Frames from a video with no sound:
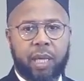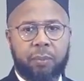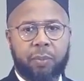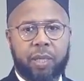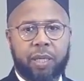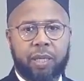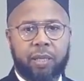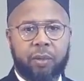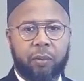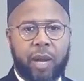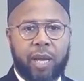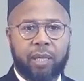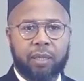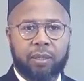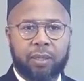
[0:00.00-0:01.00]
and we
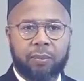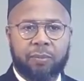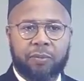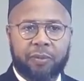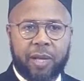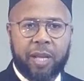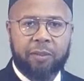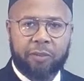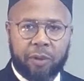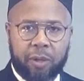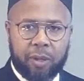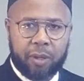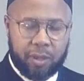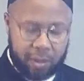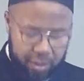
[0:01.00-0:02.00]
granted them
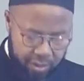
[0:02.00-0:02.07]
favor